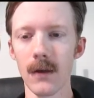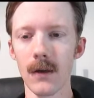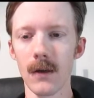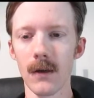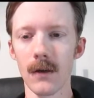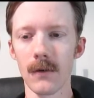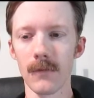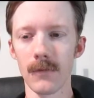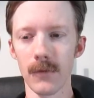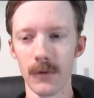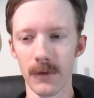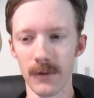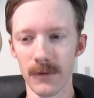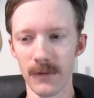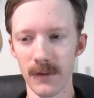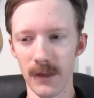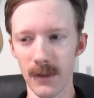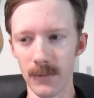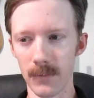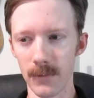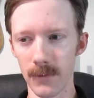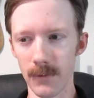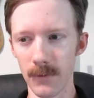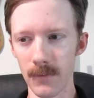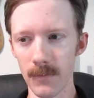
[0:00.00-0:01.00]
For
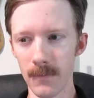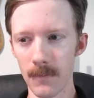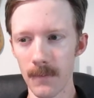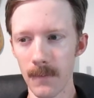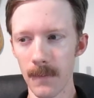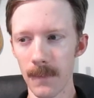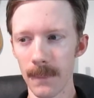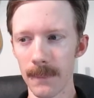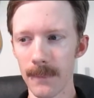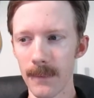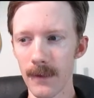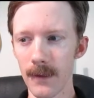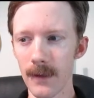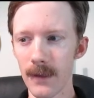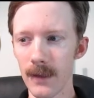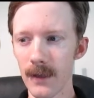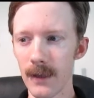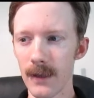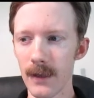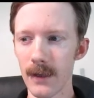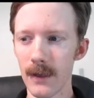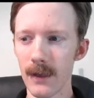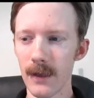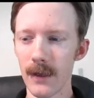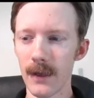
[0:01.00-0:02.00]
example,
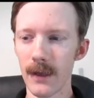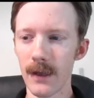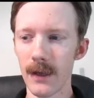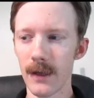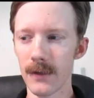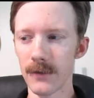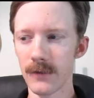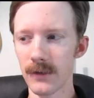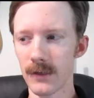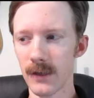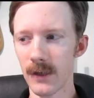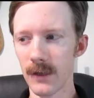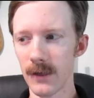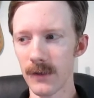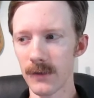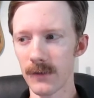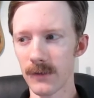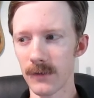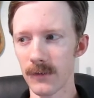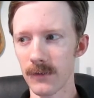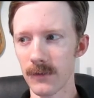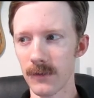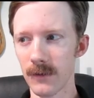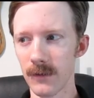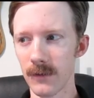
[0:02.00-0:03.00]

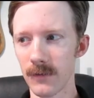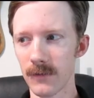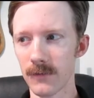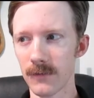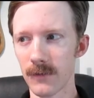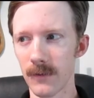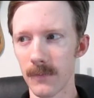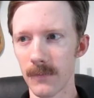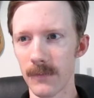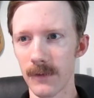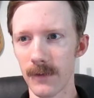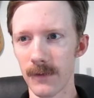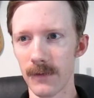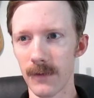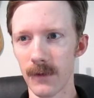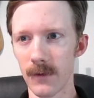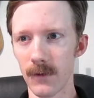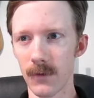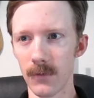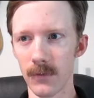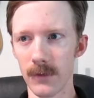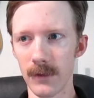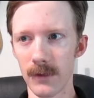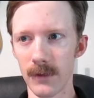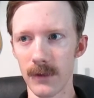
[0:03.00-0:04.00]
education is something that
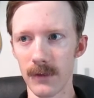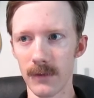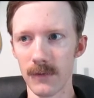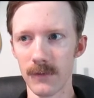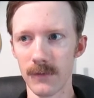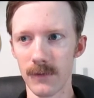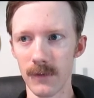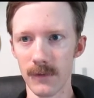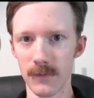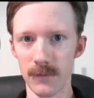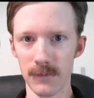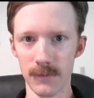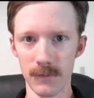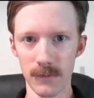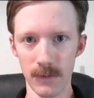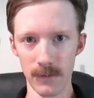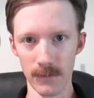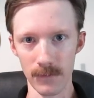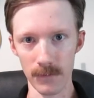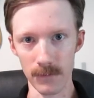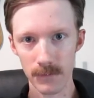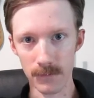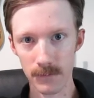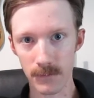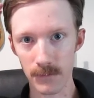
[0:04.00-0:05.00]
only exists in
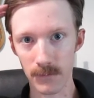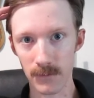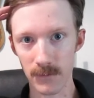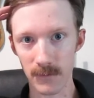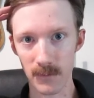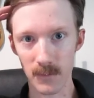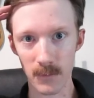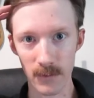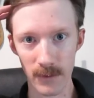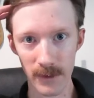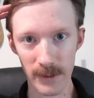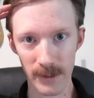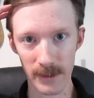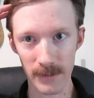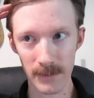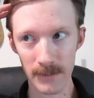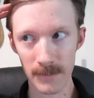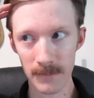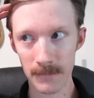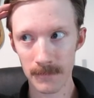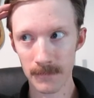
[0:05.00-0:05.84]
the student's brain.